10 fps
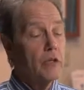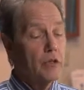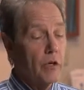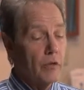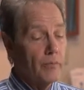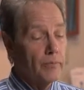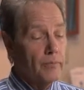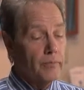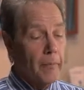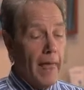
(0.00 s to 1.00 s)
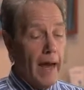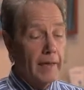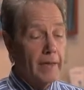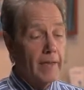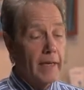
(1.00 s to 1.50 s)
So I
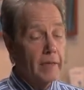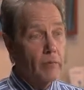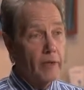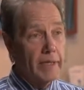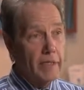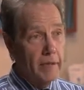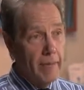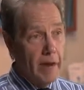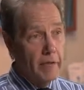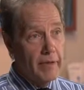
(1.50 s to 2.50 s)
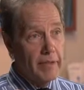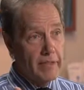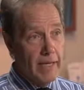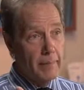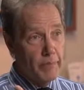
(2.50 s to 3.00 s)
can then bring to the mouth at the
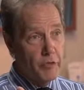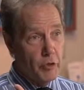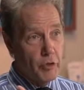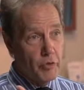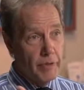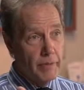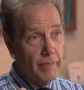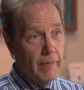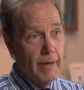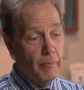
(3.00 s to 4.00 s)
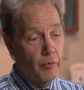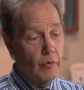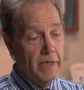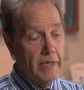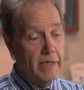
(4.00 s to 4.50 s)
time of surgery my
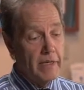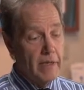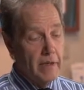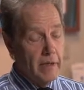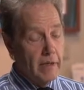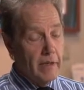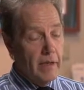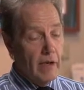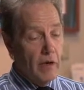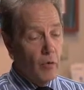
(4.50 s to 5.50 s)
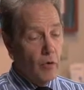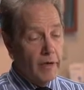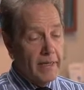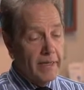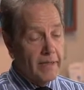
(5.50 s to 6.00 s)

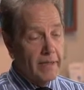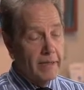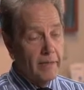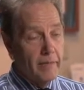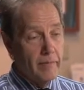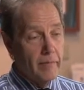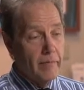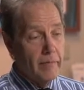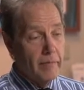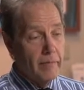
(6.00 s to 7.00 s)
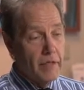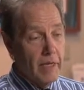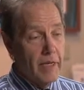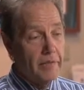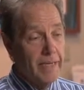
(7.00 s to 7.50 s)
pre-oriented
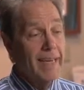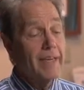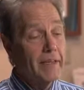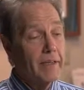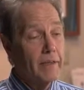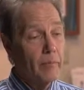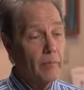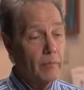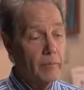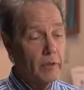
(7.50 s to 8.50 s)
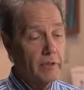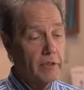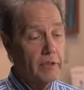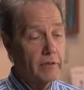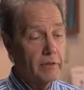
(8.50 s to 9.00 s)
set of data, put
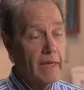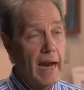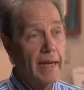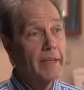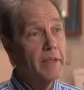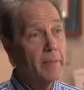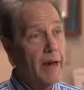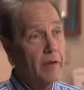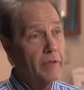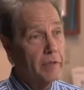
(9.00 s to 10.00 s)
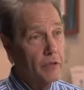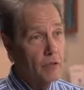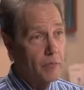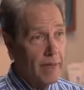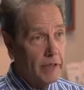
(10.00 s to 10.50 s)
this little guide in the mouth and
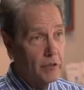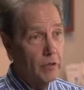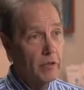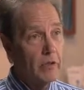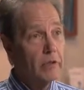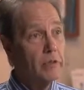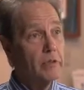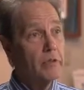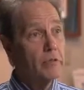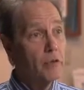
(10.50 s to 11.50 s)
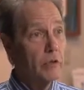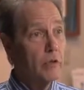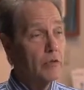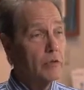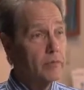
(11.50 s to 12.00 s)
do my drill
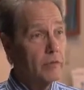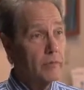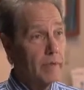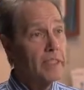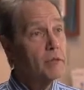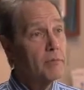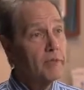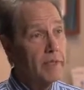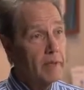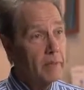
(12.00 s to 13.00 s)
holes for placement of the